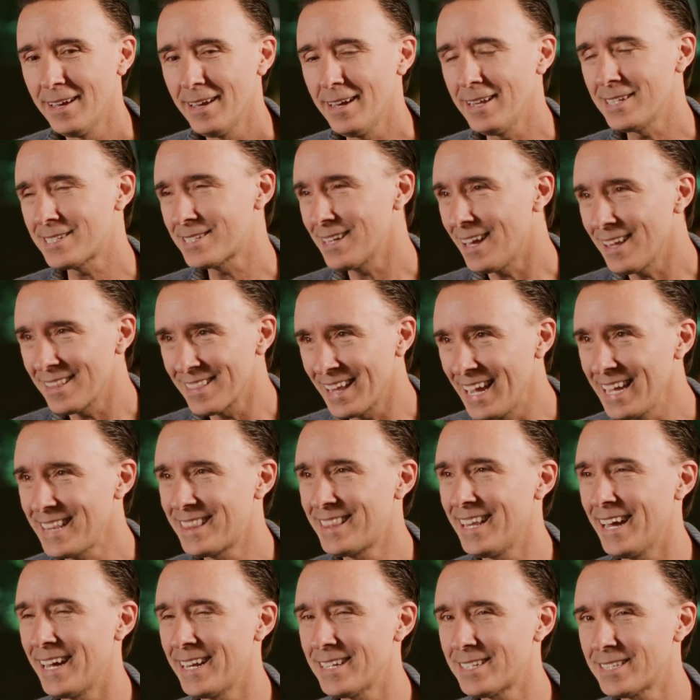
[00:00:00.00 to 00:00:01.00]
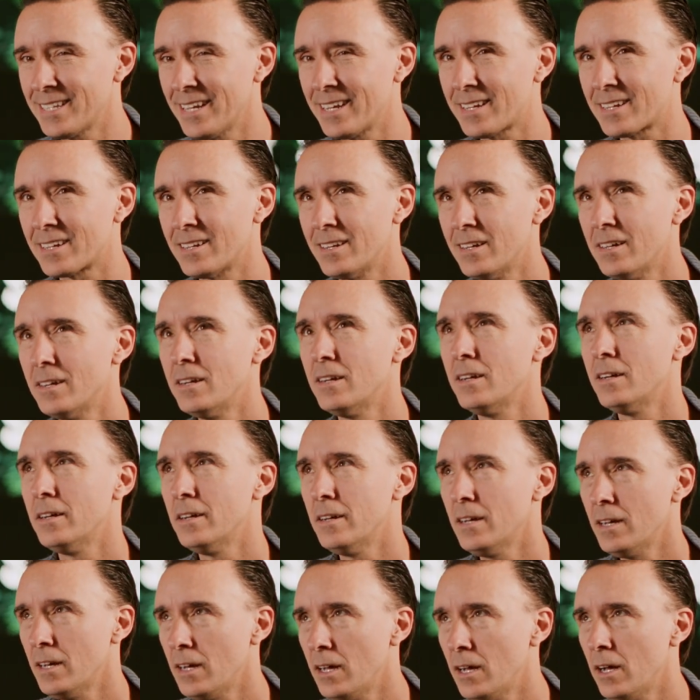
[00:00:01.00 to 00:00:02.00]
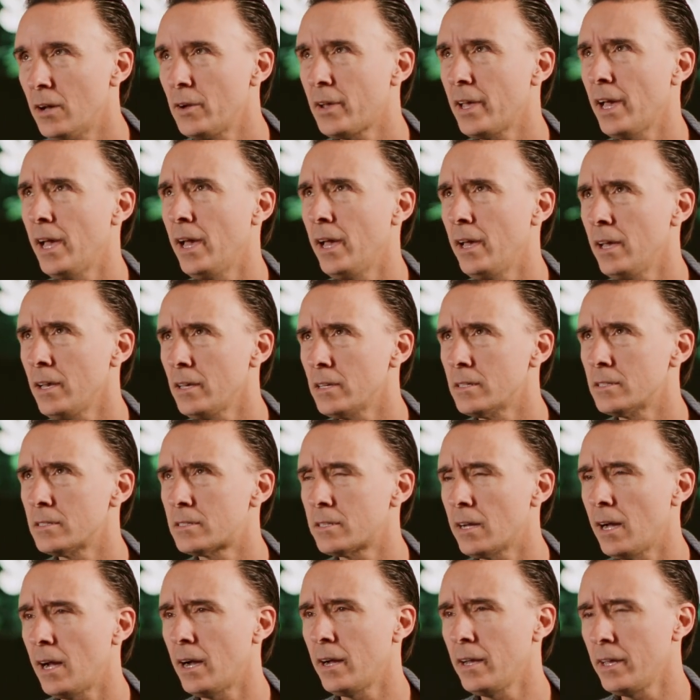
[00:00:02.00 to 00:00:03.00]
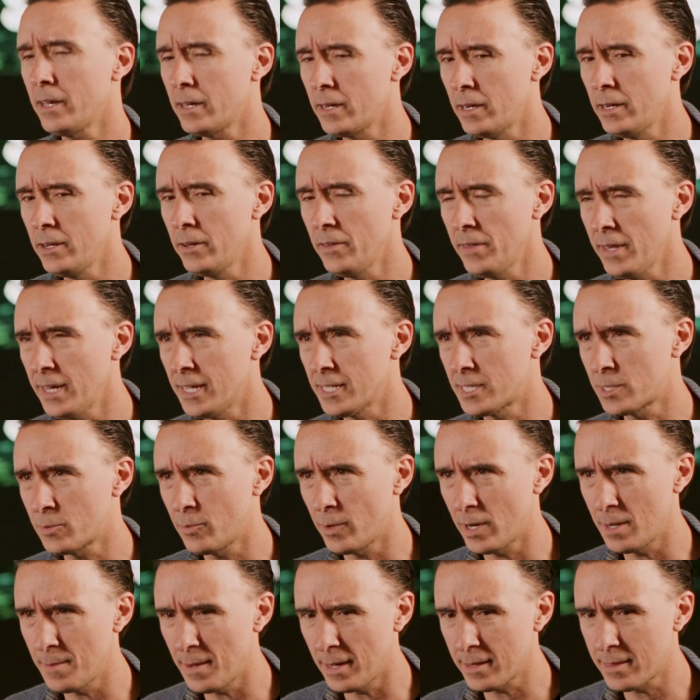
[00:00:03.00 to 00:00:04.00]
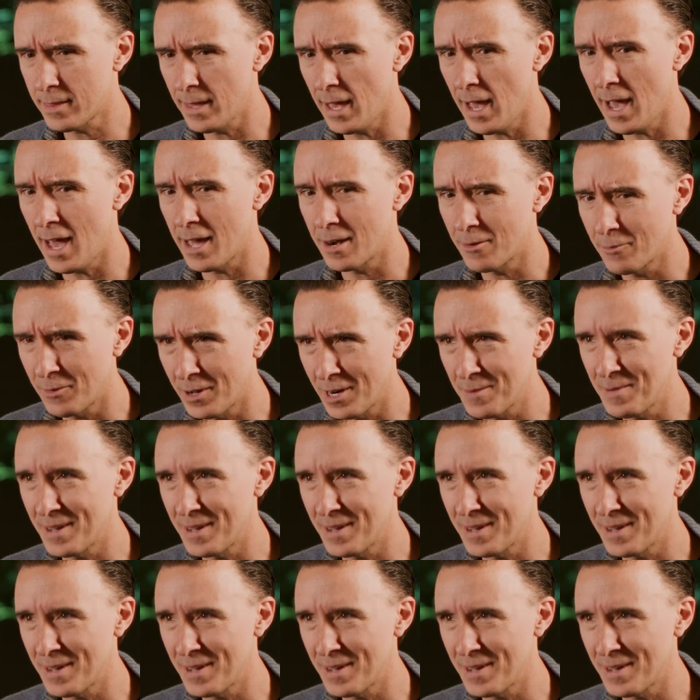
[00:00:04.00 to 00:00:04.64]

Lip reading: And it's not like that. It's like, okay, so how are you going to do this? What about that?